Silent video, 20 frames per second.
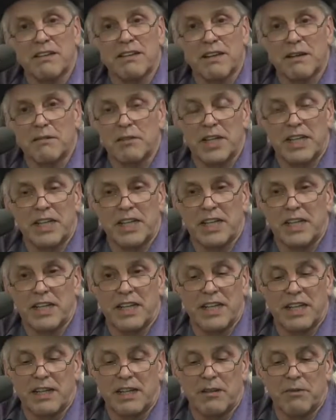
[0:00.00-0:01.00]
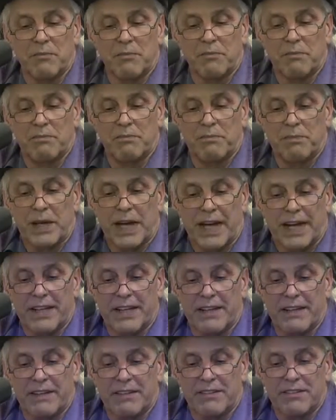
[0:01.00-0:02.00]
I mean, and back
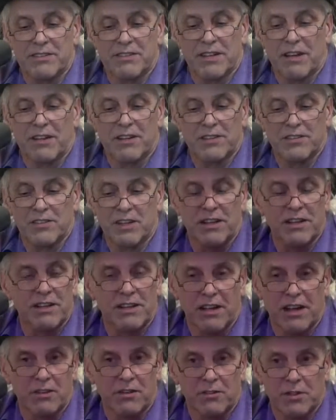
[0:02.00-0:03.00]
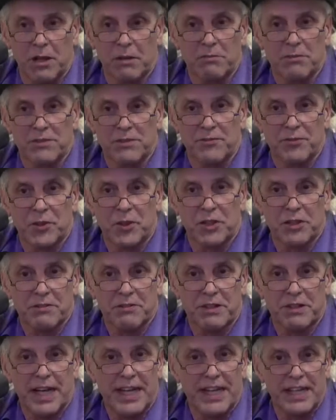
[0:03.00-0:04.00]
in started on drums in 4th
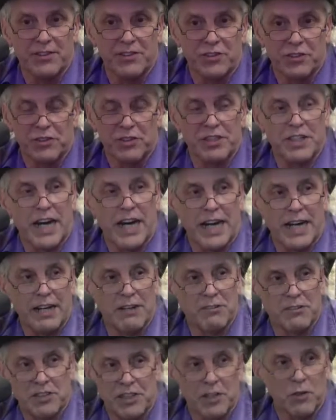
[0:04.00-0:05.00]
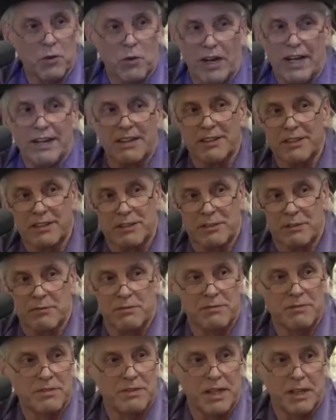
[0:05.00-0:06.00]
grade. In junior high, I was in choir
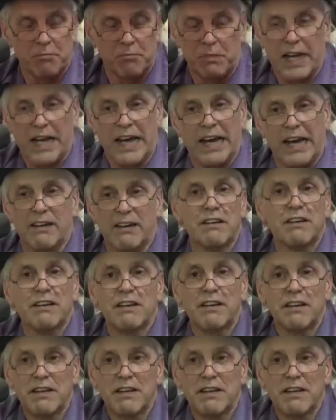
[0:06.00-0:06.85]
and band.